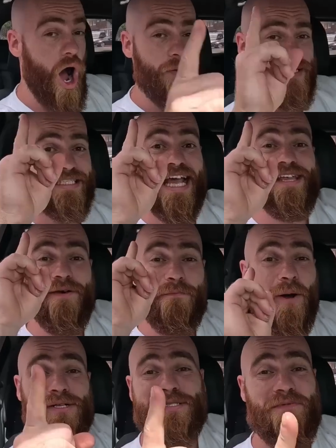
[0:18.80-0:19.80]
I would say the
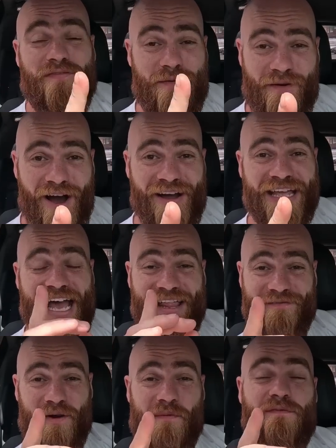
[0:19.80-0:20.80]
bottom of the market at
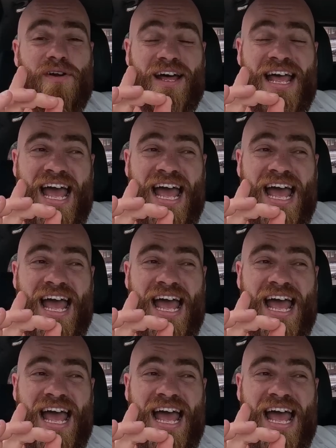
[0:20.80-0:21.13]
the moment for a